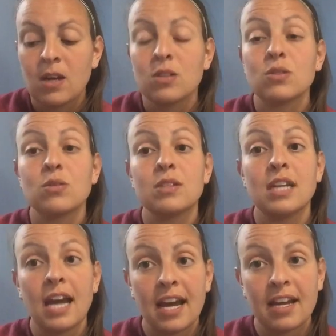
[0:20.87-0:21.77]
So
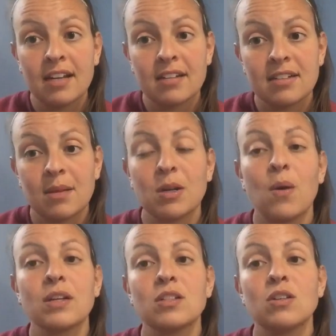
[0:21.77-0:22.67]
today, I'm
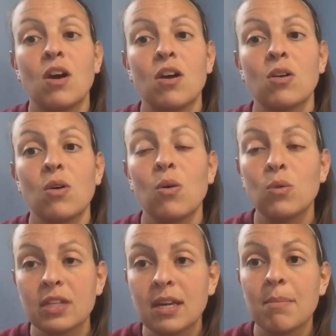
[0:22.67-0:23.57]
going to talk
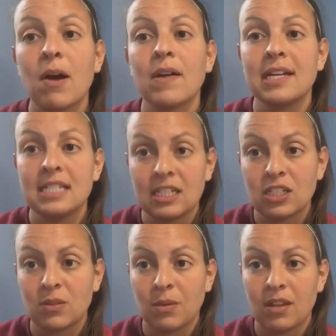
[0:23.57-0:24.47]
only about
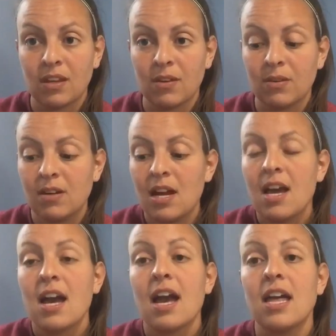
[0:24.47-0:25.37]
addition with you.
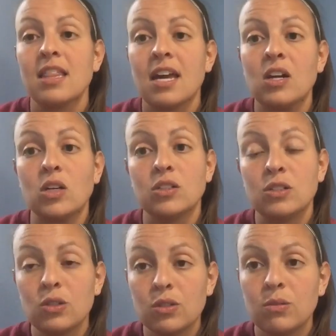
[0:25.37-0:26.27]
And then on
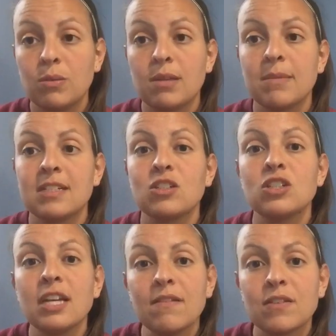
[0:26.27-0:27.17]
Zoom with Mrs.
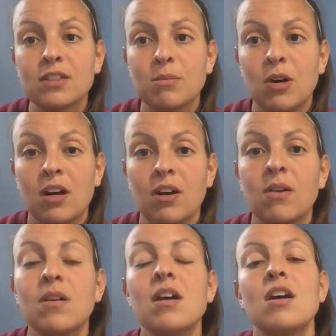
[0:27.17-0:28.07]
Schaefer
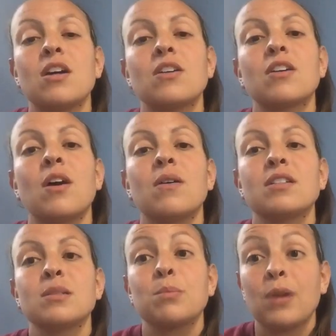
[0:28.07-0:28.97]
tomorrow, you're going
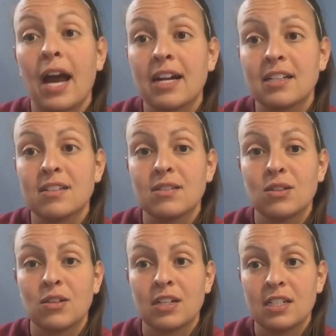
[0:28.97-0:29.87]
to practice
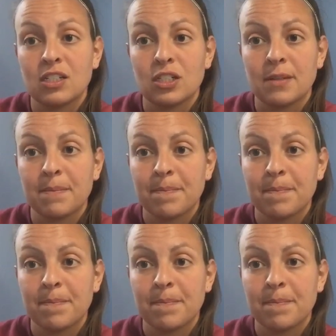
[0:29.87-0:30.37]
your addition.